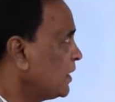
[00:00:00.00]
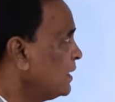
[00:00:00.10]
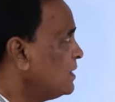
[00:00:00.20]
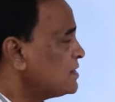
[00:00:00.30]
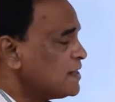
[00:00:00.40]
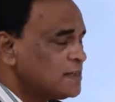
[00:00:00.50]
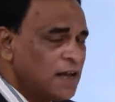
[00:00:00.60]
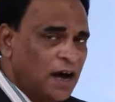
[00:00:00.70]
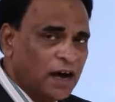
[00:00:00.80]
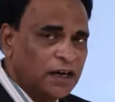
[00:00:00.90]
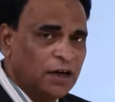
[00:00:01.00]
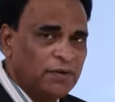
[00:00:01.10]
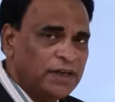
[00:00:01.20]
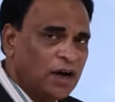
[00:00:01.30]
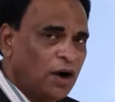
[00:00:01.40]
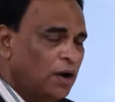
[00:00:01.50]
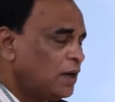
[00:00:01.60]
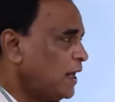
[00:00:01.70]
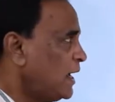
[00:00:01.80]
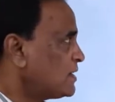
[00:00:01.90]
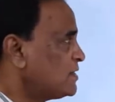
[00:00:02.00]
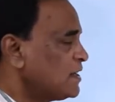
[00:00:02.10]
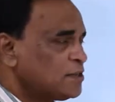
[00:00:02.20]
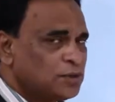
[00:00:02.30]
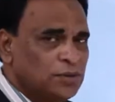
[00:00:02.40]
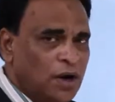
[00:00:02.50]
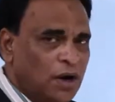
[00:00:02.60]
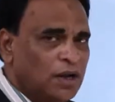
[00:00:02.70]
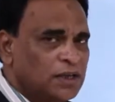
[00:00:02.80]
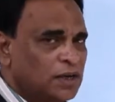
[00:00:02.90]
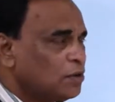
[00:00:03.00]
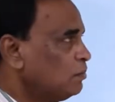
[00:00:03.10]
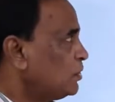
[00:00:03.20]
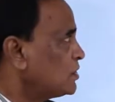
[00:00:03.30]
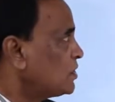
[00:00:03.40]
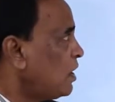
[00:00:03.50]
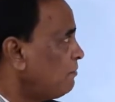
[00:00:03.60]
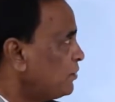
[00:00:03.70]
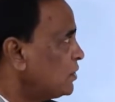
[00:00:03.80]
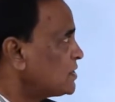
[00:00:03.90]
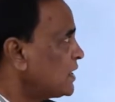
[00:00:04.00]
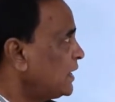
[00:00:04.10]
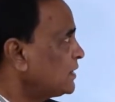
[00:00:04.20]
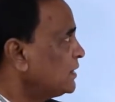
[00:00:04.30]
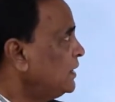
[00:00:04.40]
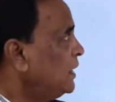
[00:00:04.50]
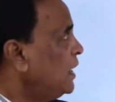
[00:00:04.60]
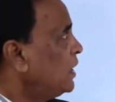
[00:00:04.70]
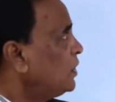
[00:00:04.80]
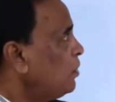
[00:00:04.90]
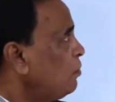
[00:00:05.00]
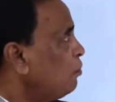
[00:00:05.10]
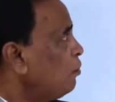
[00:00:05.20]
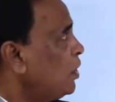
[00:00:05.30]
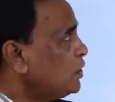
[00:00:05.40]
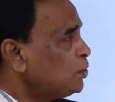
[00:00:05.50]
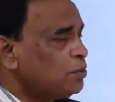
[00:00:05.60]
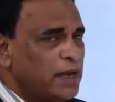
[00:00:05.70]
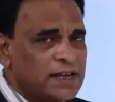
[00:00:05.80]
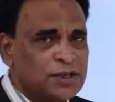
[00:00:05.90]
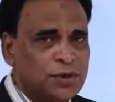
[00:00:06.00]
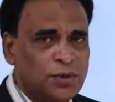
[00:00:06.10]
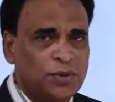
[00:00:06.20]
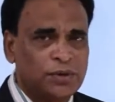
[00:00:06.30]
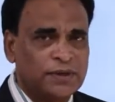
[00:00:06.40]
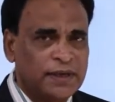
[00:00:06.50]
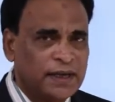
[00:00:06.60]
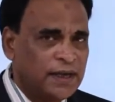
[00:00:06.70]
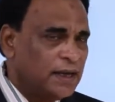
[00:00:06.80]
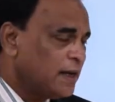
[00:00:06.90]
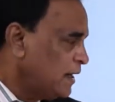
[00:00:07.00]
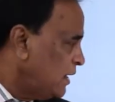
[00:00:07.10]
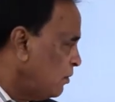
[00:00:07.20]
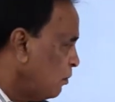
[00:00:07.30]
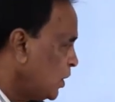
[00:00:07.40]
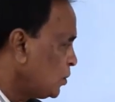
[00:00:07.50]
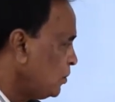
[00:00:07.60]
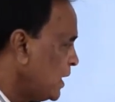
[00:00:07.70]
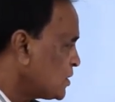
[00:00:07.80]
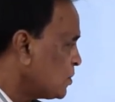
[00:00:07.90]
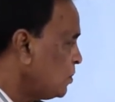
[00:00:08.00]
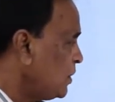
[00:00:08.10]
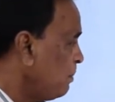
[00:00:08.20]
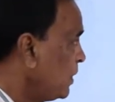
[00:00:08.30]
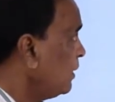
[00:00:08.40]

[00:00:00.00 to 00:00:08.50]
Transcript: This is allowing all access to all the robots of your site. Now what to exclude? What to exclude?